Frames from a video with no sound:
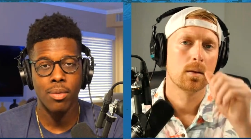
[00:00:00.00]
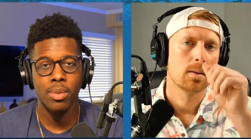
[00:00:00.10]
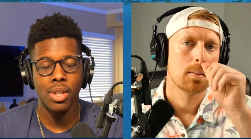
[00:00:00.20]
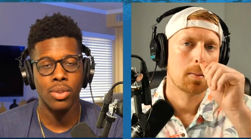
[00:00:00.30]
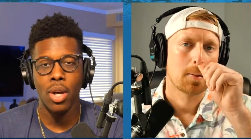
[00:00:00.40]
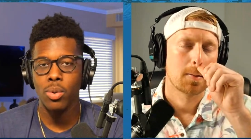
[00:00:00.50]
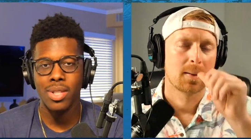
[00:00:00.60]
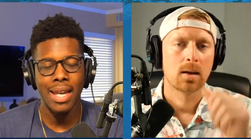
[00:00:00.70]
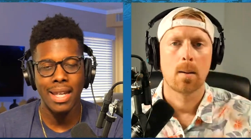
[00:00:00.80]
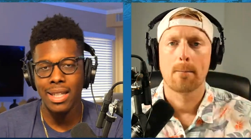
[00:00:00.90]
Speaker 1: don't take
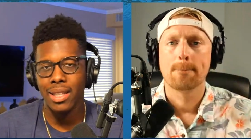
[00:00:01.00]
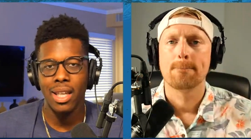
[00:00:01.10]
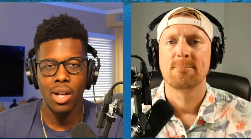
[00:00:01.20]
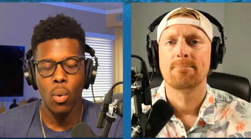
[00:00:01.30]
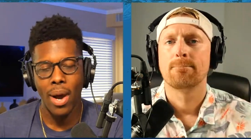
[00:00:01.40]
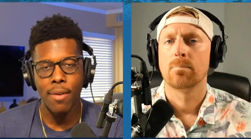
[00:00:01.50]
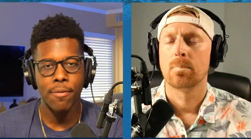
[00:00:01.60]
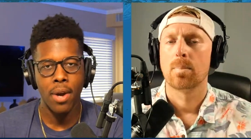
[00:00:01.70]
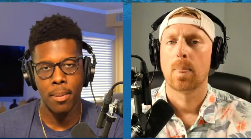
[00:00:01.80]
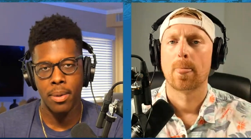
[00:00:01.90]
anything away from
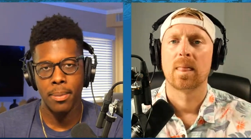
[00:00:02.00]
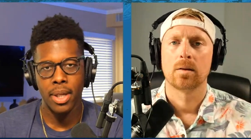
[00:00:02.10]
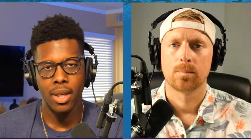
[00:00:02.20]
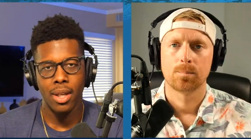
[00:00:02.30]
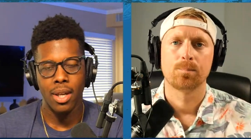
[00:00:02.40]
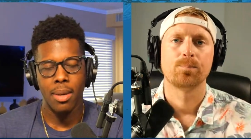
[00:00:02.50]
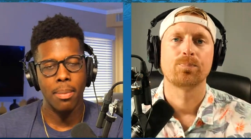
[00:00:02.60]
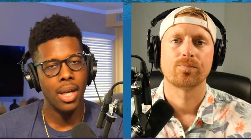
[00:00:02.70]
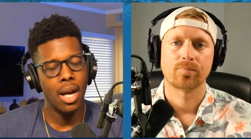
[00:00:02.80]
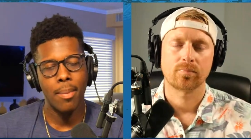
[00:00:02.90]
him. But
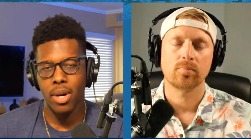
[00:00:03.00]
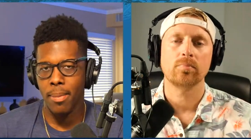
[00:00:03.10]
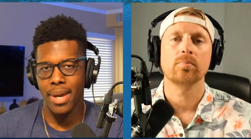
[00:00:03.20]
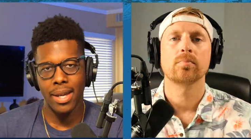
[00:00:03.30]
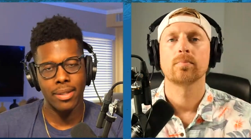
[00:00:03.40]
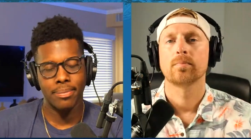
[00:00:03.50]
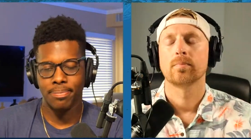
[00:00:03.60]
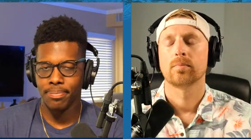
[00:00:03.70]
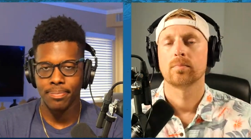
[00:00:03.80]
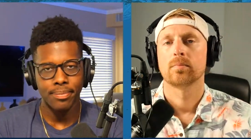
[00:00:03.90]
come on, man.
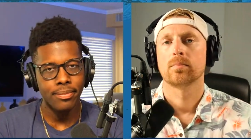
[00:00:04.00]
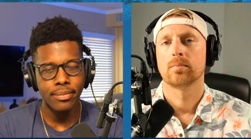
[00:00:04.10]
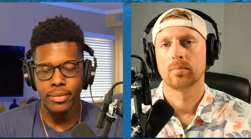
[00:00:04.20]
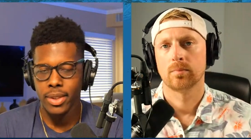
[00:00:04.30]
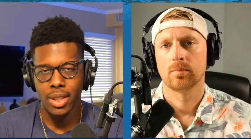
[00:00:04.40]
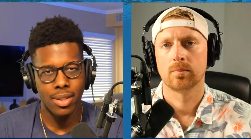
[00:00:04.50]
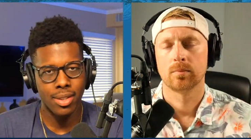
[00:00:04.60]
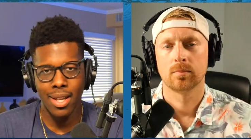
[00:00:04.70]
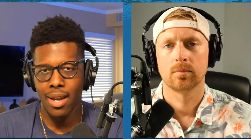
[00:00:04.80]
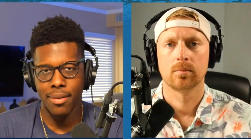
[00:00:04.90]
Steph,